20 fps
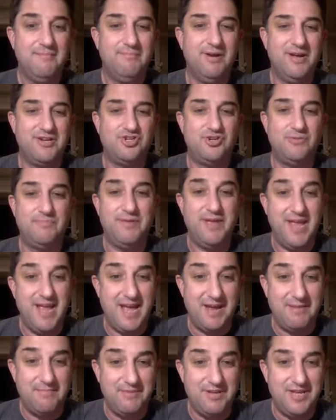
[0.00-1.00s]
But
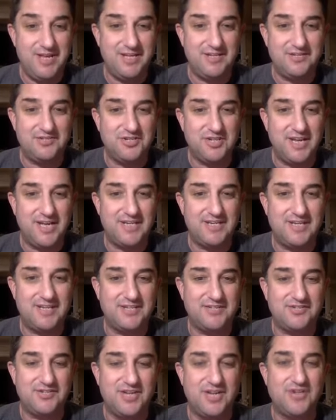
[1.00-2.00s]
Japan begins to get
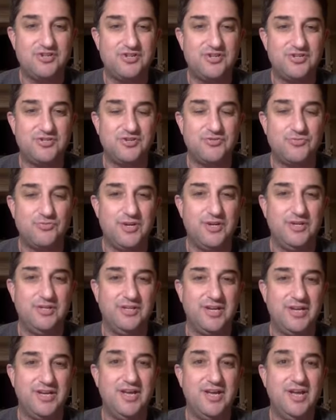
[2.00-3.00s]
concessions, and
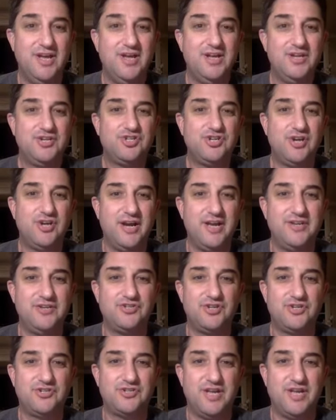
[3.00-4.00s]
really, China's
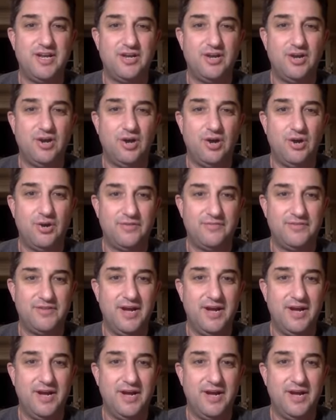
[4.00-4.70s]
just getting carved